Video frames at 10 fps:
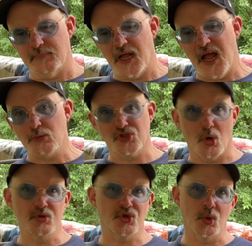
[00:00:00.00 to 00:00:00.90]
I was
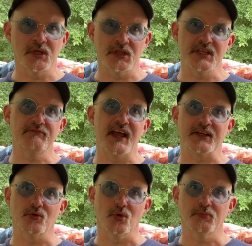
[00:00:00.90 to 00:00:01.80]
always going to leave that
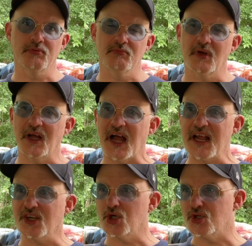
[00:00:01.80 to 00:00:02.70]
group. I
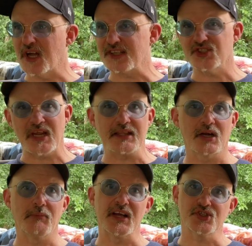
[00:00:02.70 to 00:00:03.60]
could not stay there.
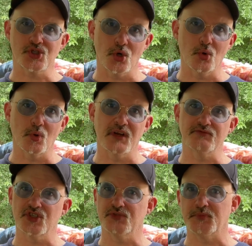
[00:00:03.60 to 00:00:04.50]
My soul would have
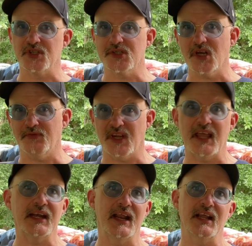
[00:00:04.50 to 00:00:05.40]
just been
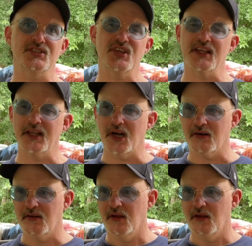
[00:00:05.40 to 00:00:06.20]
suffocated had I stayed there.